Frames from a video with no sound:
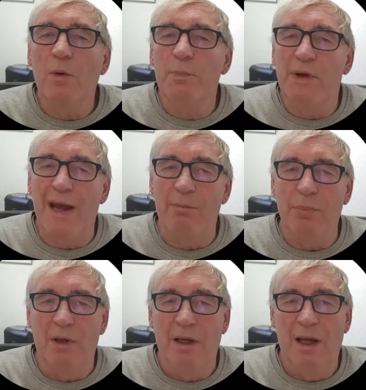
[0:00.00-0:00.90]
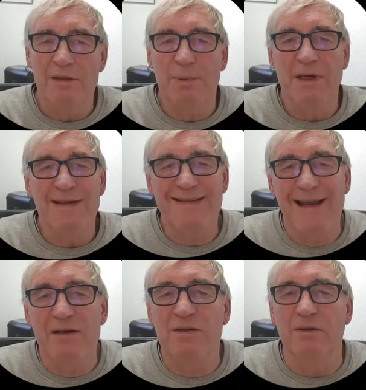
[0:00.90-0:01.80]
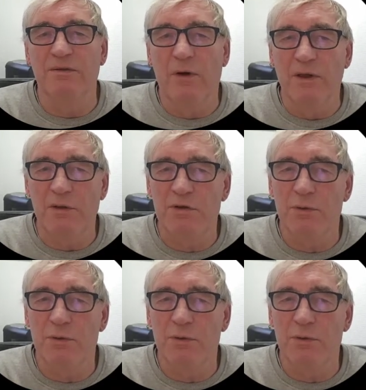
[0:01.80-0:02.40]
long preamble has been essential for you